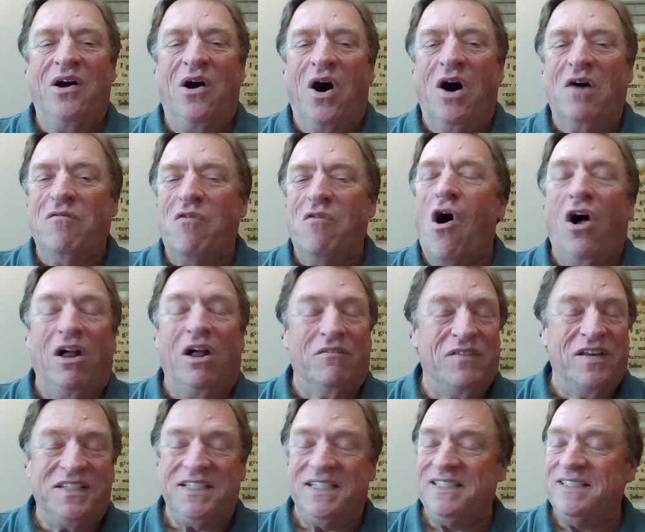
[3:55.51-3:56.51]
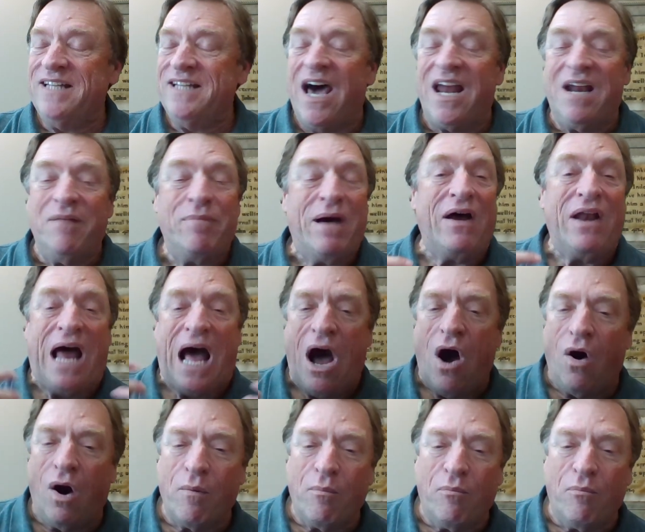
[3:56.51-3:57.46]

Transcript: of all this is not about our